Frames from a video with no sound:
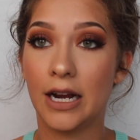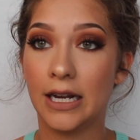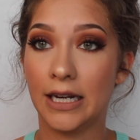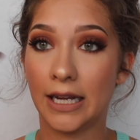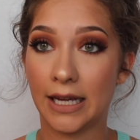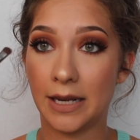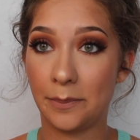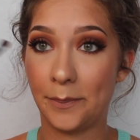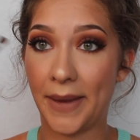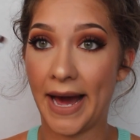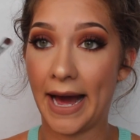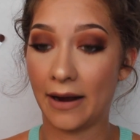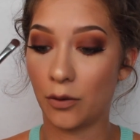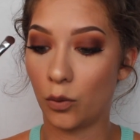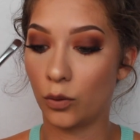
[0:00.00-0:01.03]
and it can
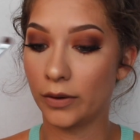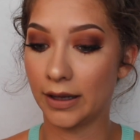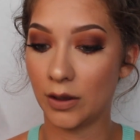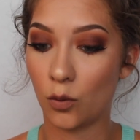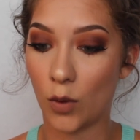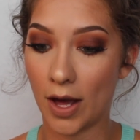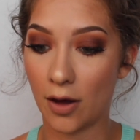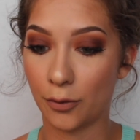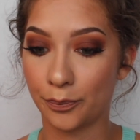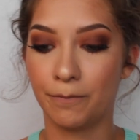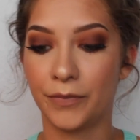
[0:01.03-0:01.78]
pack really well.